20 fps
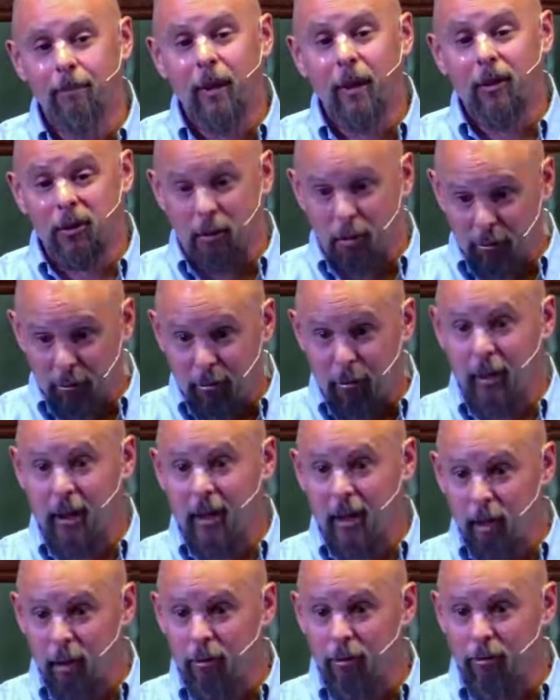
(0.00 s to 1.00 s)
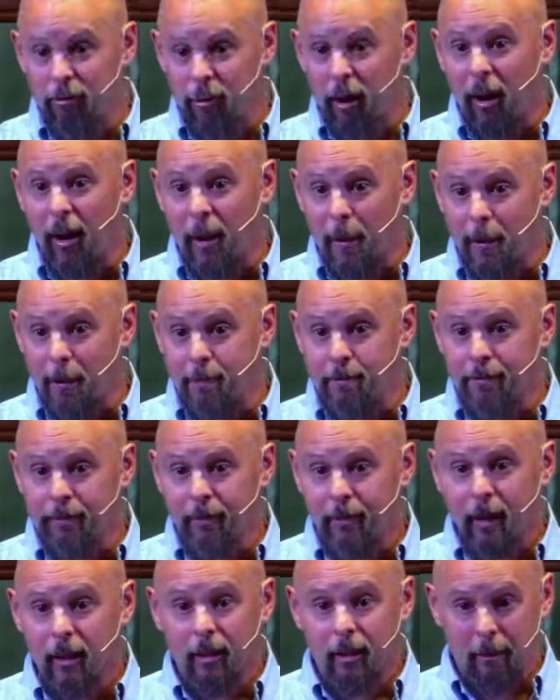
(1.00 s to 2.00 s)
to free you from
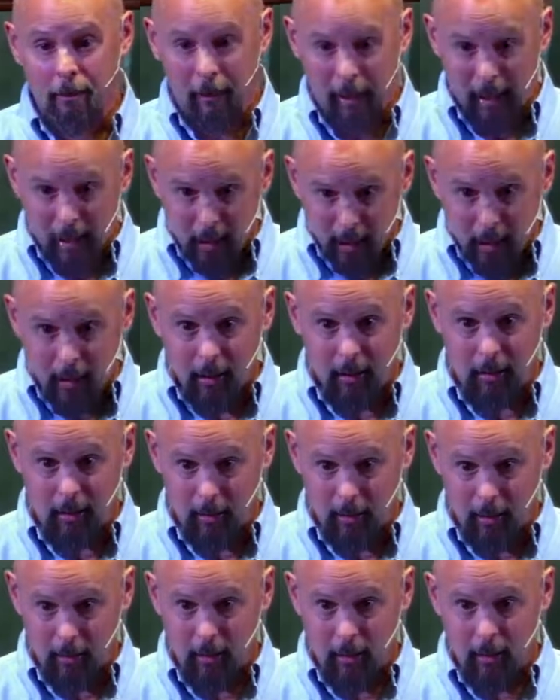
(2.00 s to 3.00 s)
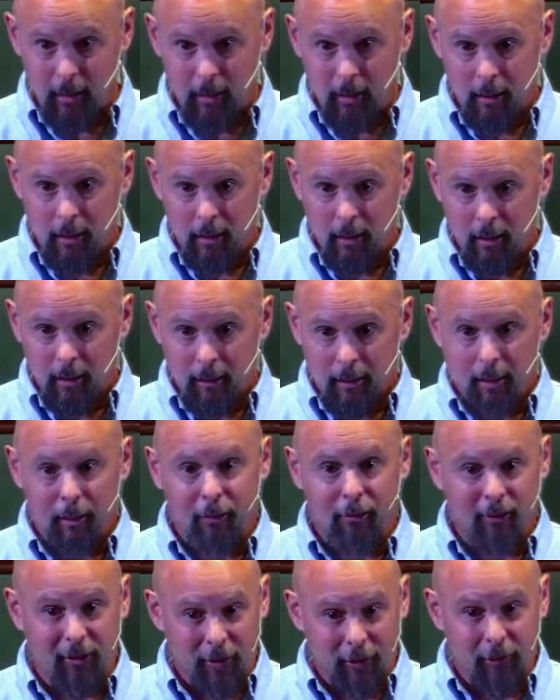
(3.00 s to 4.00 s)
the pain of
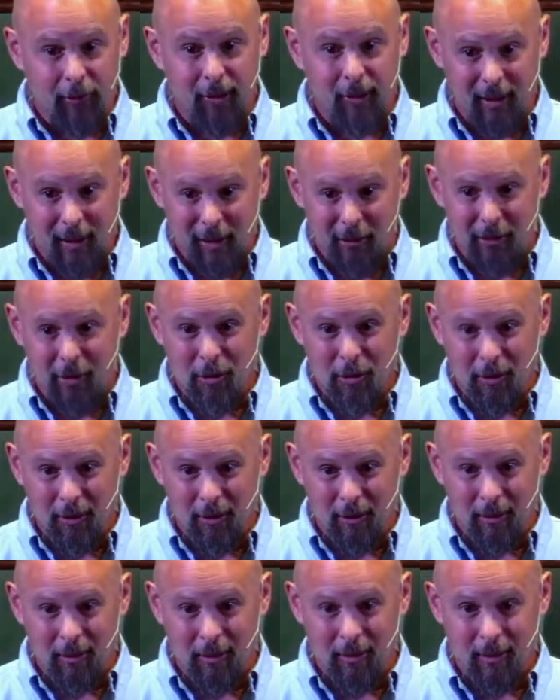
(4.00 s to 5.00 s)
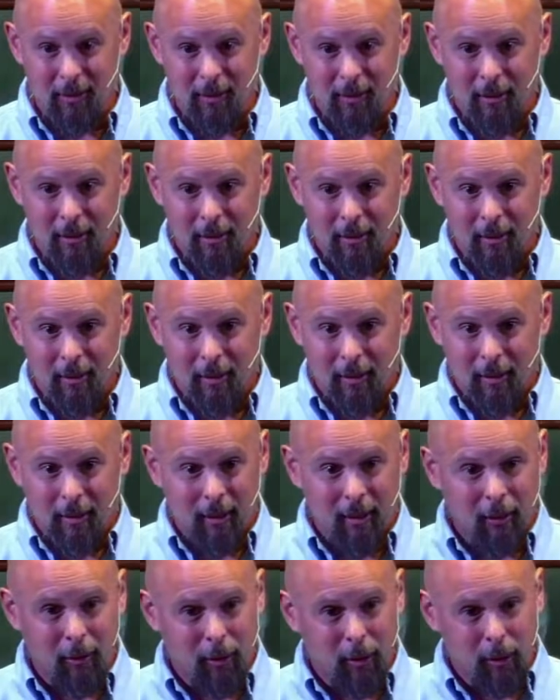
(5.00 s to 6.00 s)
self-addiction.
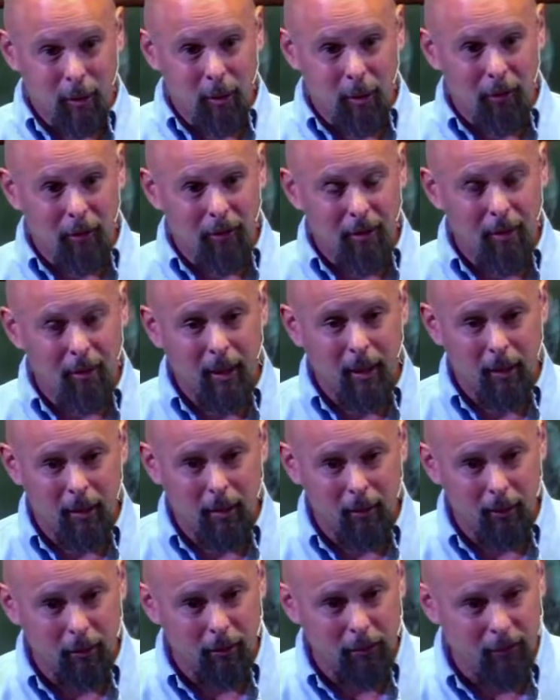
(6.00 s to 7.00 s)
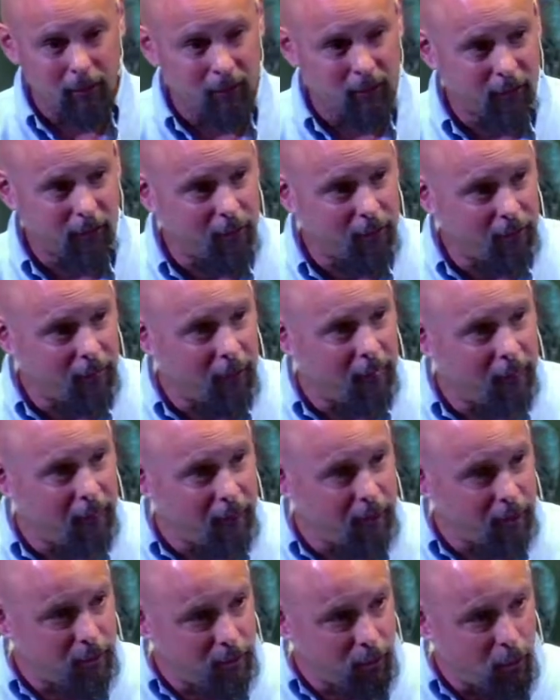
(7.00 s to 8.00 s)
In A Course in Miracles, he says that the
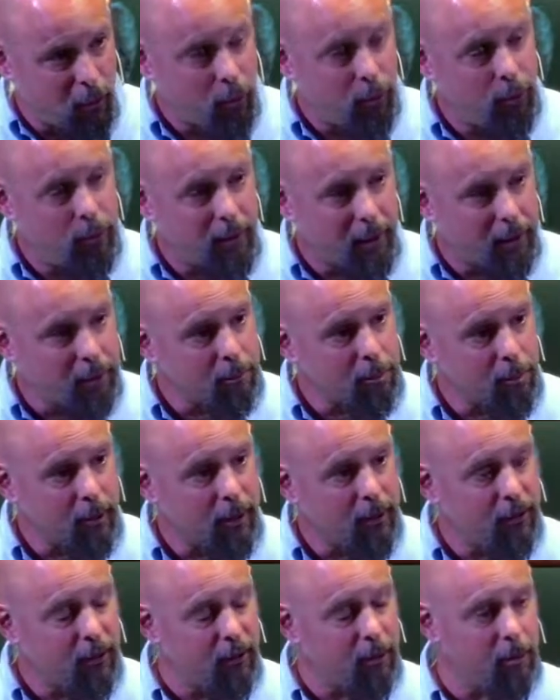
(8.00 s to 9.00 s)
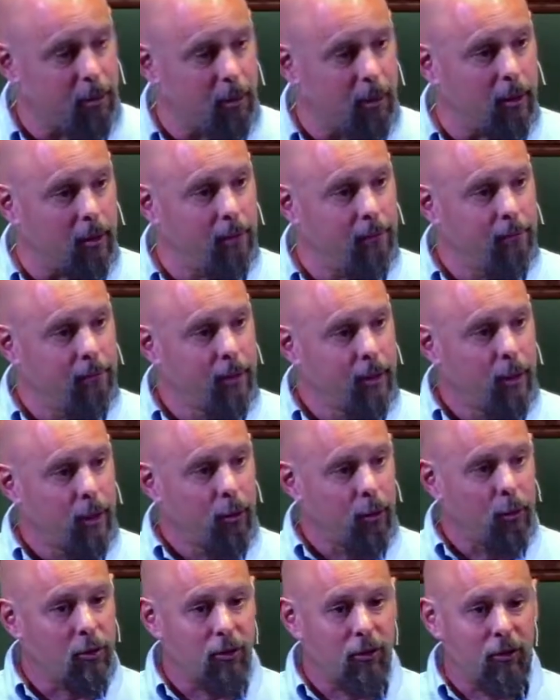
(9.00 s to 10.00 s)
atonement principle,
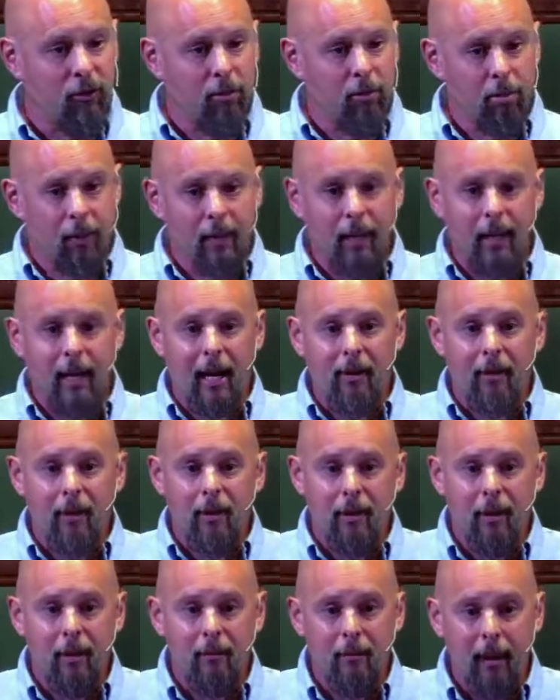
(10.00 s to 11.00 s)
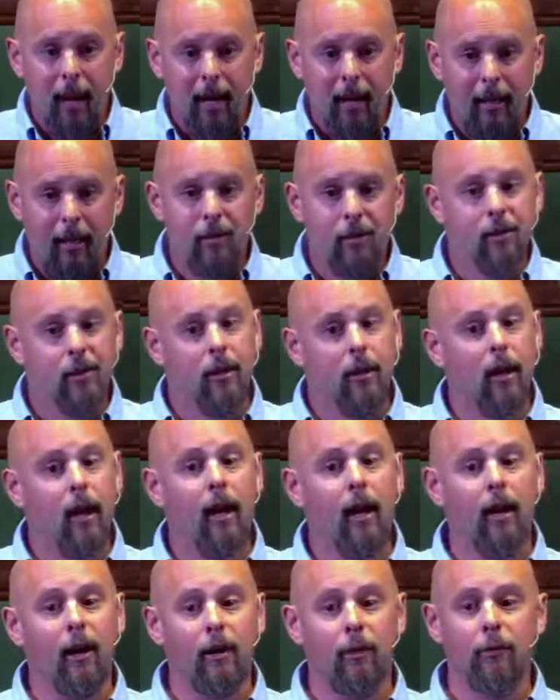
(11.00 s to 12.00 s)
which is bringing everything back into
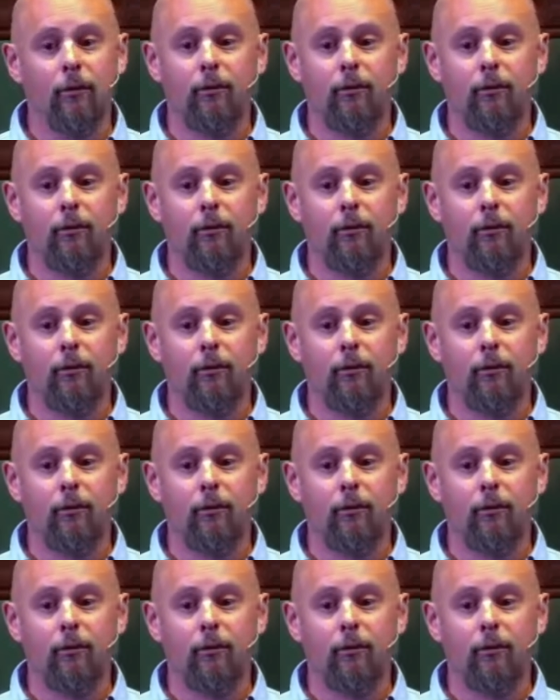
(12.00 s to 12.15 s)
love,